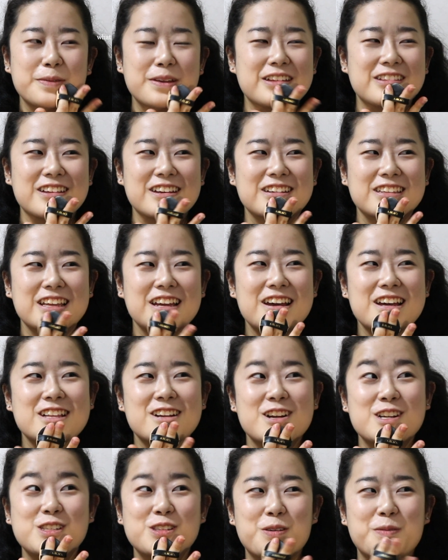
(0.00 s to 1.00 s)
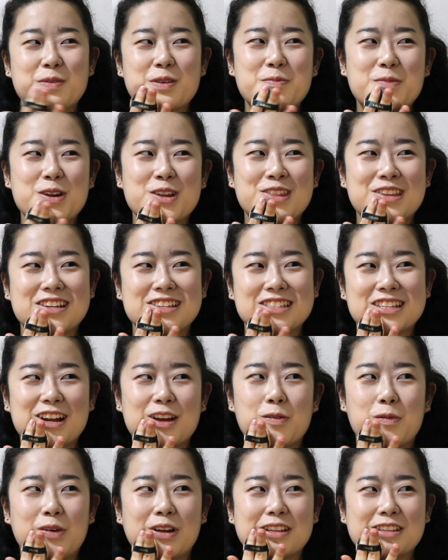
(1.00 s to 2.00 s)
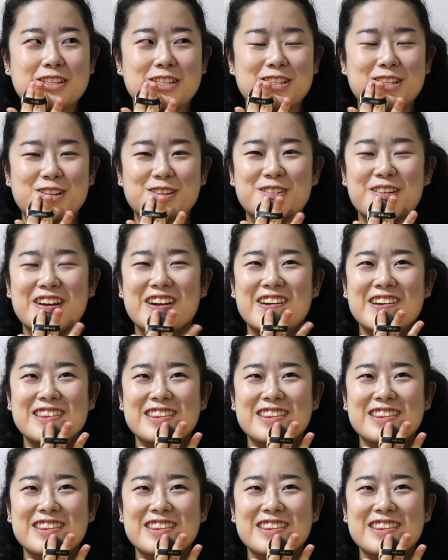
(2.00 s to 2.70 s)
and like there's so many more things that I want to do, and